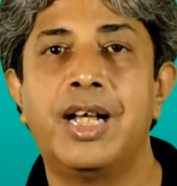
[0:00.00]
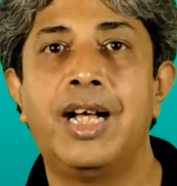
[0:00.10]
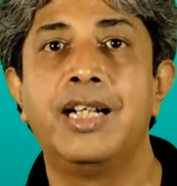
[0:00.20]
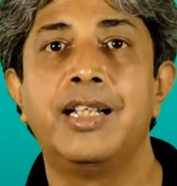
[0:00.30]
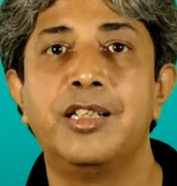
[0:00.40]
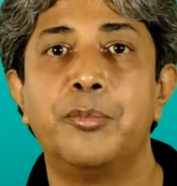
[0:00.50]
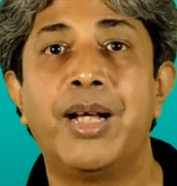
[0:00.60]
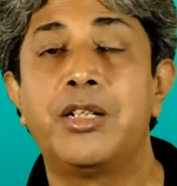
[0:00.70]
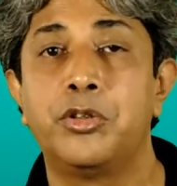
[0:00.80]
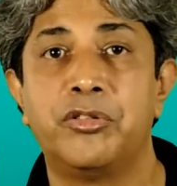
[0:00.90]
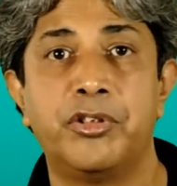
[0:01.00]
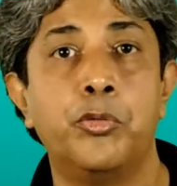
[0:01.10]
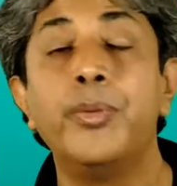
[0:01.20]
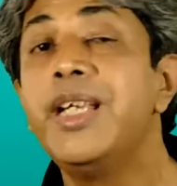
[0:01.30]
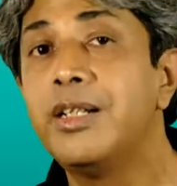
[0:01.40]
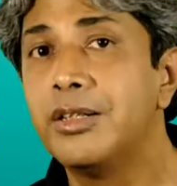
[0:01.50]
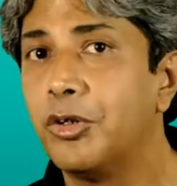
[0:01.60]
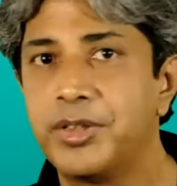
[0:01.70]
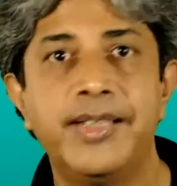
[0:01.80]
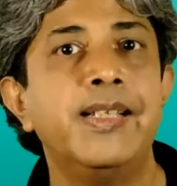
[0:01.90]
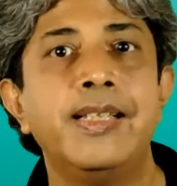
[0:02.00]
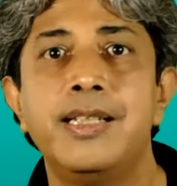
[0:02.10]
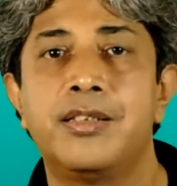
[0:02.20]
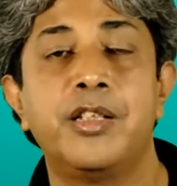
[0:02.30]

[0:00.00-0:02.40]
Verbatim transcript: and in the matter of a week or 10 days,